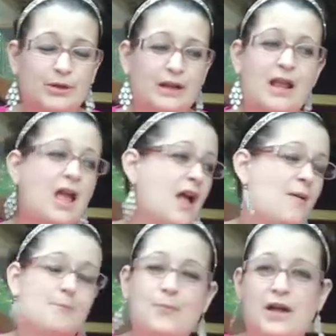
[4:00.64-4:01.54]
but
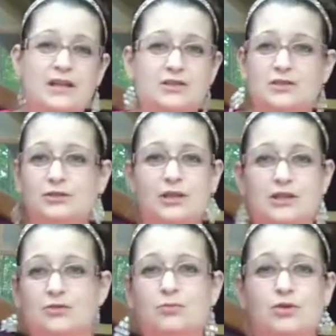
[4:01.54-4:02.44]
my
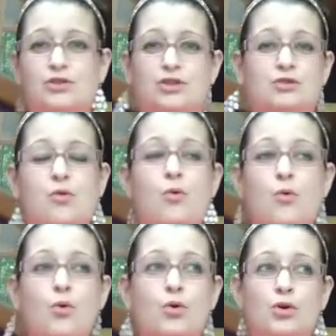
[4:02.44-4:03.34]
silkies were just
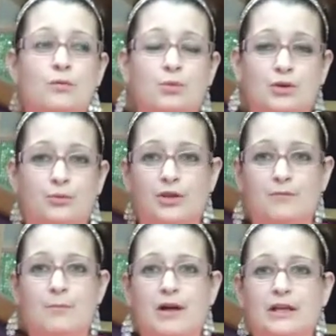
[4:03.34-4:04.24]
horrible
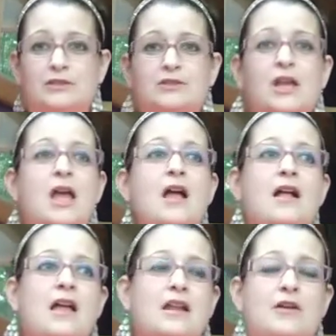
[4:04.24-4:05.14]
with mites.
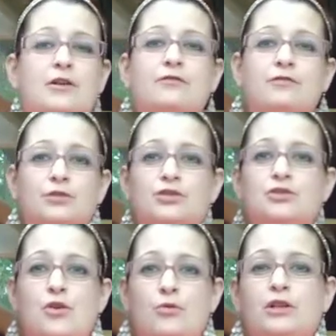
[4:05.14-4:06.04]
And how I
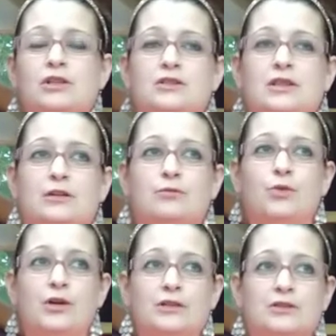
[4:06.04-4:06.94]
first noticed it
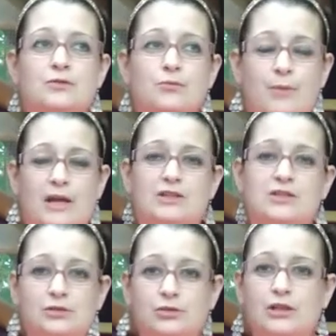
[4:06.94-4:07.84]
was my
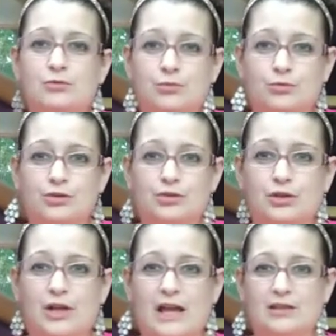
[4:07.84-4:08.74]
silky
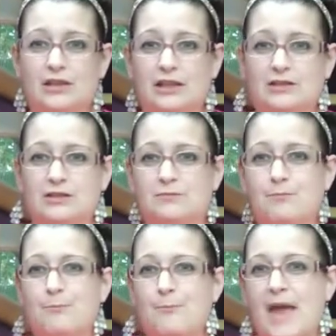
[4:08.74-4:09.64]
rooster had like this
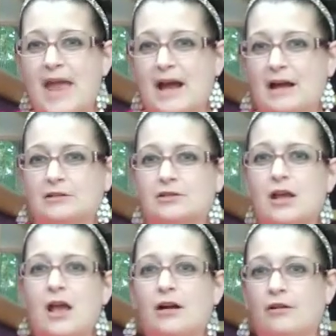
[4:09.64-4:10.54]
mat
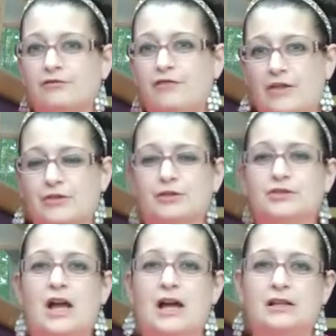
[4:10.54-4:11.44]
of
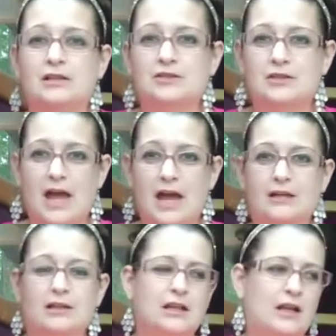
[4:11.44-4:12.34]
feathers on his
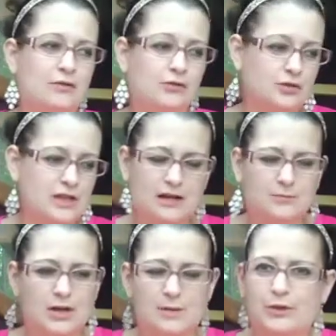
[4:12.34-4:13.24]
neck, and I looked at
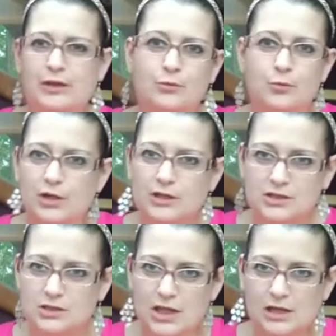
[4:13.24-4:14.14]
him and I'm like, well, what
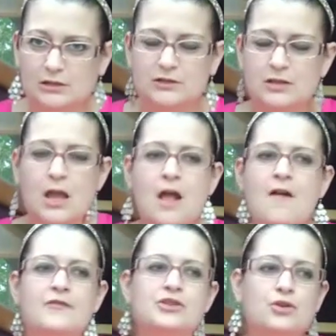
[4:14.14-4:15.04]
is this?
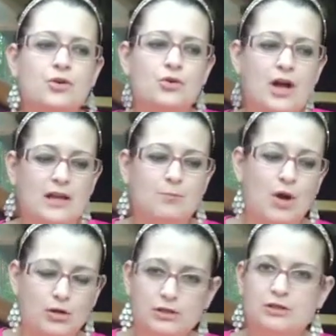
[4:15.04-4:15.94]
So I
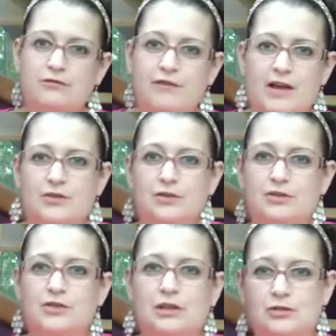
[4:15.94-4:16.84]
parted the
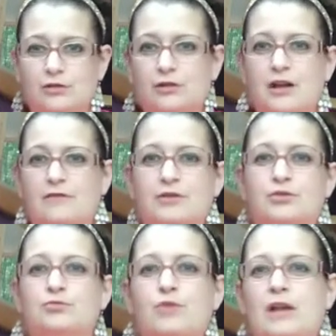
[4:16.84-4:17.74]
feathers, and sure enough,
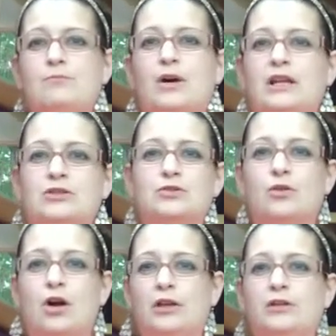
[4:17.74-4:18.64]
there's red mites
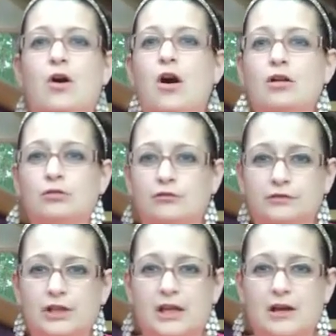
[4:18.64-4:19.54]
crawling all
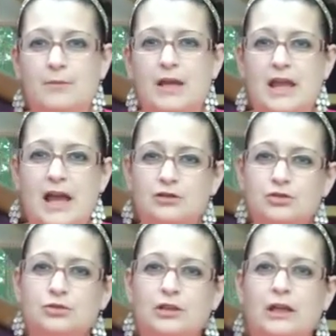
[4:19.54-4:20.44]
over him, and
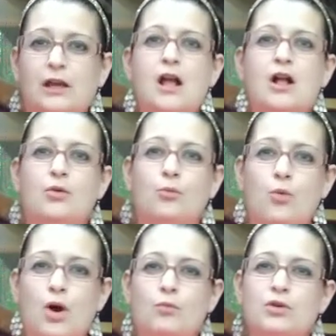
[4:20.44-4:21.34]
actually
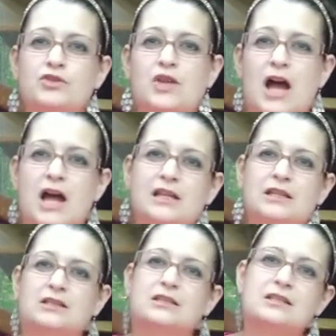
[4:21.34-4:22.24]
what was on
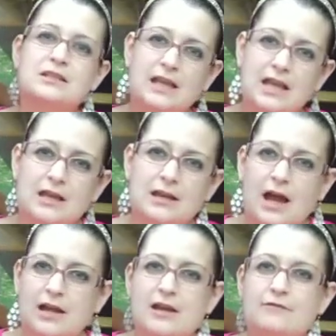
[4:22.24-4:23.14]
his
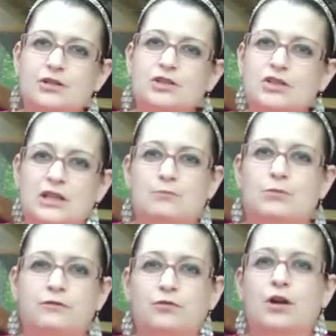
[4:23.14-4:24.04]
skin I never
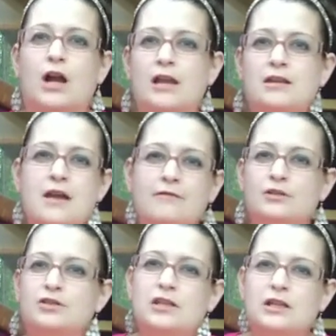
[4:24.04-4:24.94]
seen before. I
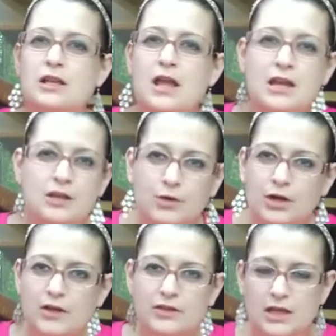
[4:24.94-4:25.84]
never seen it
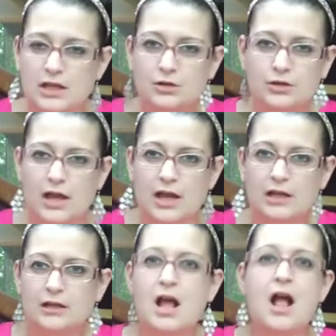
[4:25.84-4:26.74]
anywhere on the
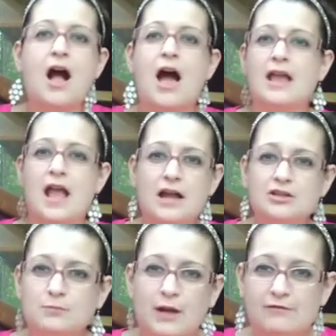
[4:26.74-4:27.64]
internet. I
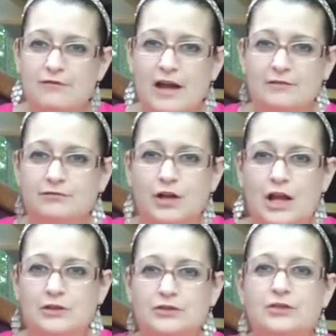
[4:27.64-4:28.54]
asked my vet
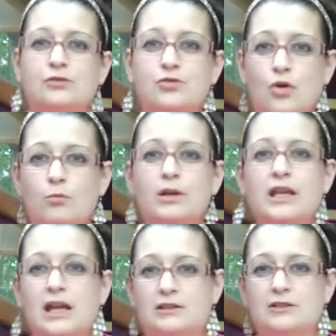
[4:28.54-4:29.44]
friends,
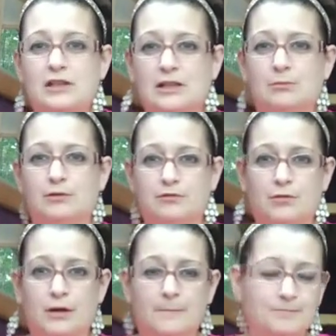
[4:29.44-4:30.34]
nobody had seen it
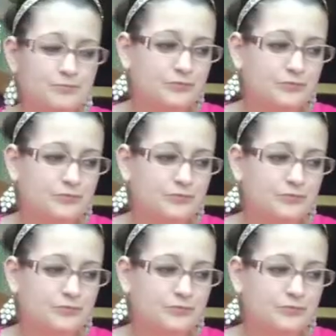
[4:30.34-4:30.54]
before.